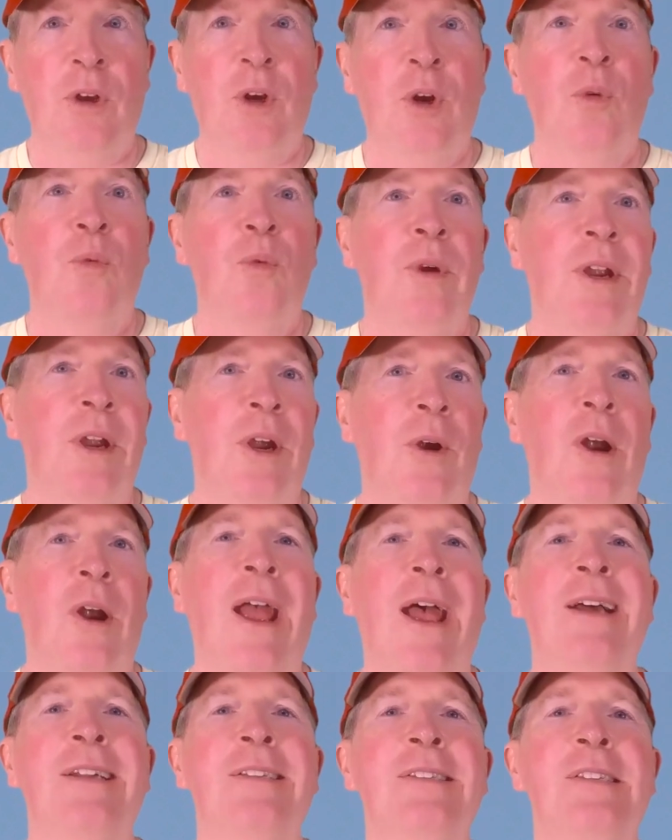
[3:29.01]
career
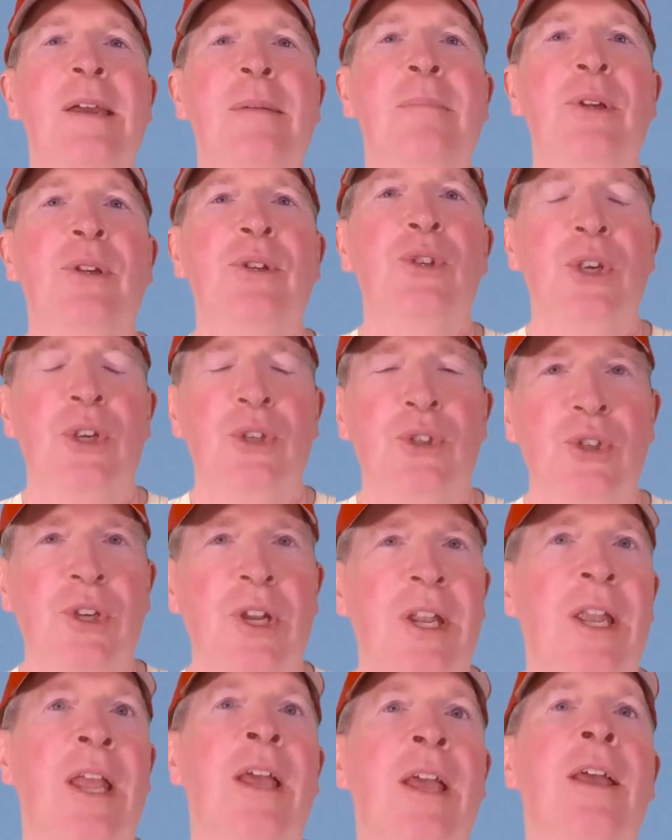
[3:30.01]
as a
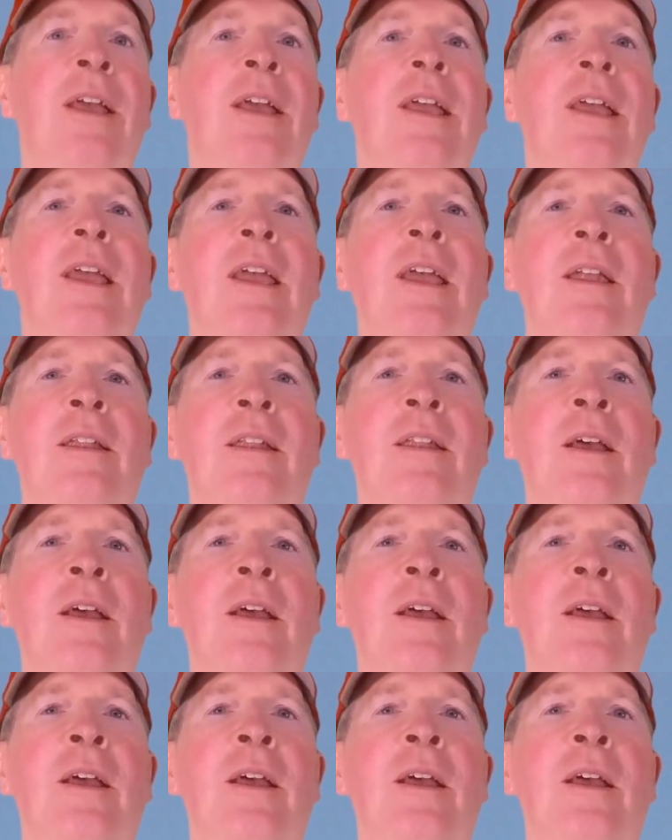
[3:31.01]
magician in